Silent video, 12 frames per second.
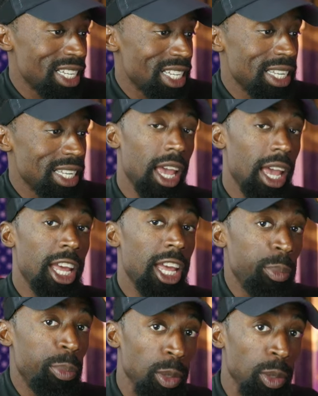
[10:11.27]
and the
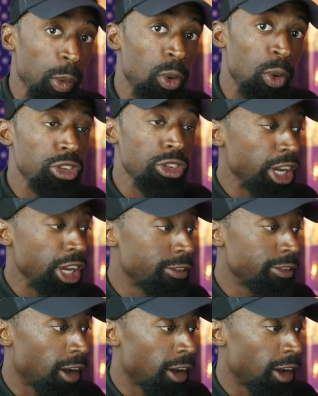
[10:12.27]
people shall follow.